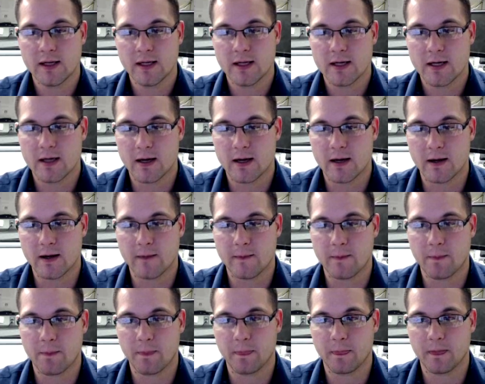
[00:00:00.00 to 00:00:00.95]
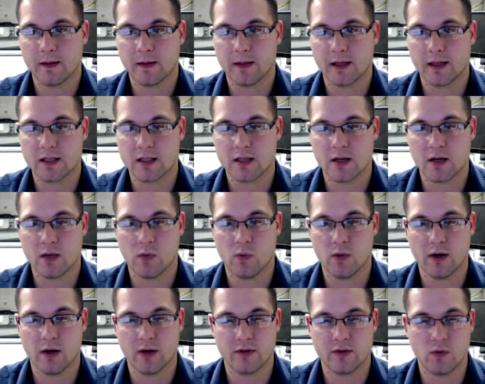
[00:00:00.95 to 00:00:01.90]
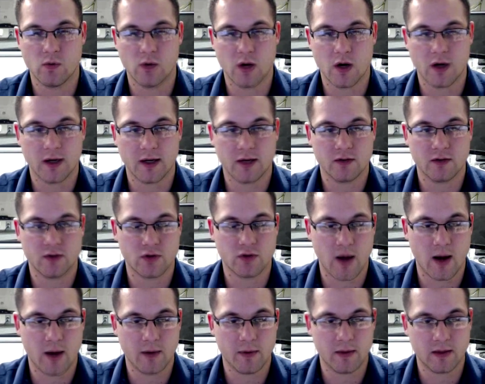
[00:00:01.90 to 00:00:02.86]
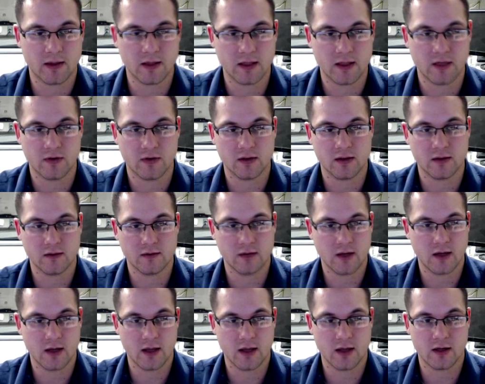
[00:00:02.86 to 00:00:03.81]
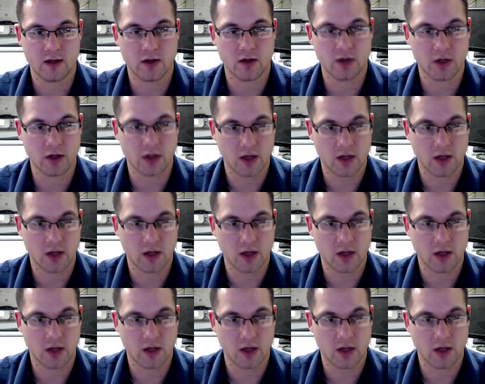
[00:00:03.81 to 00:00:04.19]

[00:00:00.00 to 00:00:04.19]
Like I said, wherever you want it, drop it, leave it, and then you're good to